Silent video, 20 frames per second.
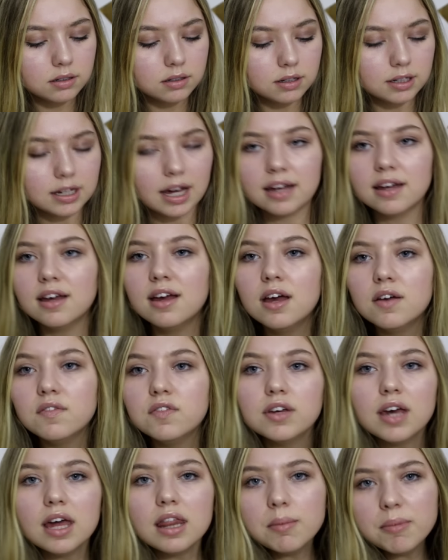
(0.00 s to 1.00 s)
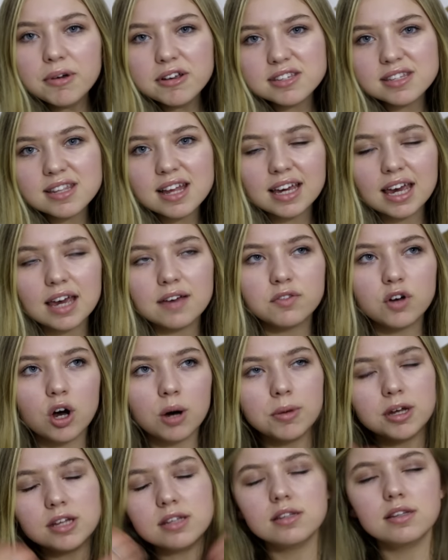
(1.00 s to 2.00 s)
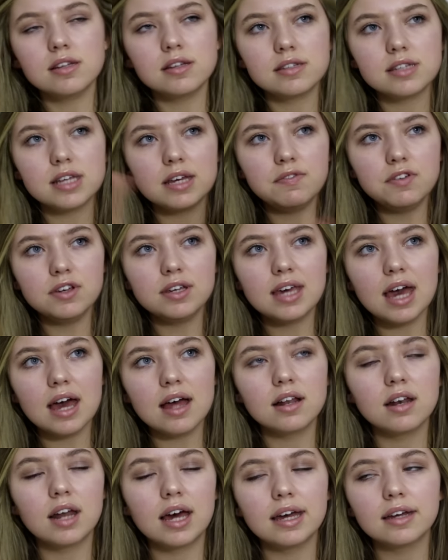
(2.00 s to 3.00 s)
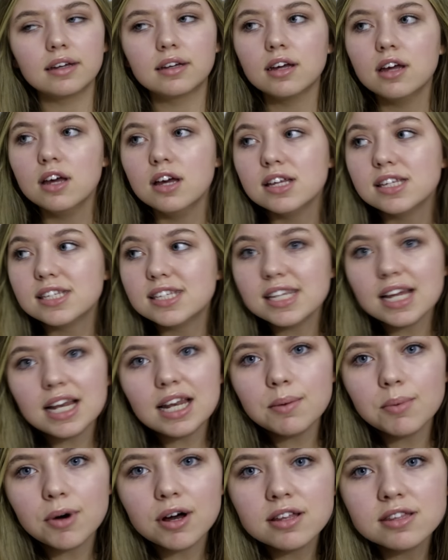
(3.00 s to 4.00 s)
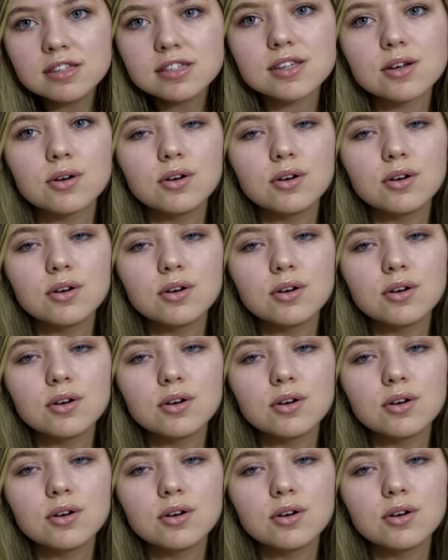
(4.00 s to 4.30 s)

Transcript: Okay, if you get the most negative comments, if you get like silly ones,